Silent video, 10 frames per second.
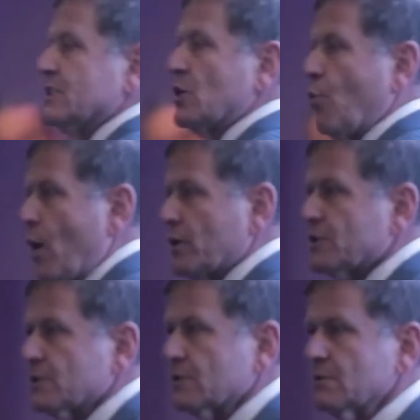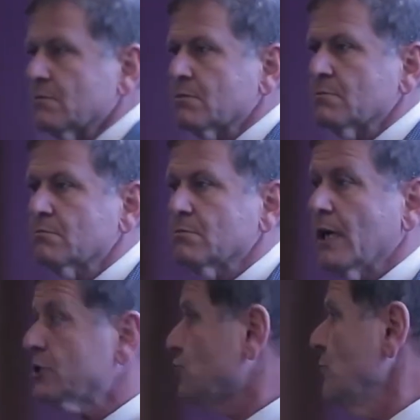as it works?
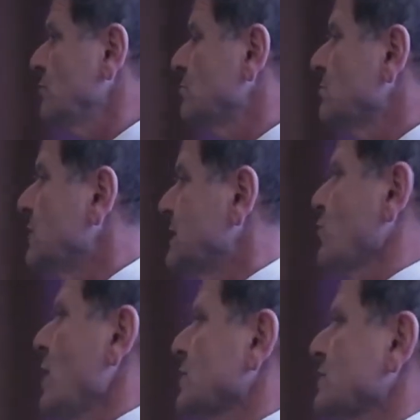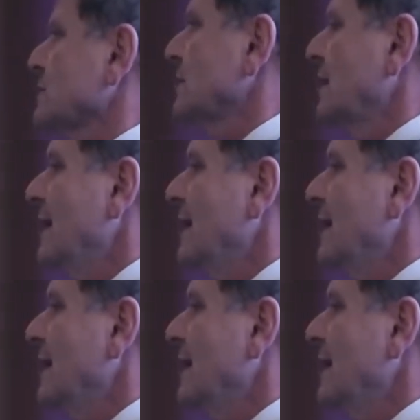And true, it works.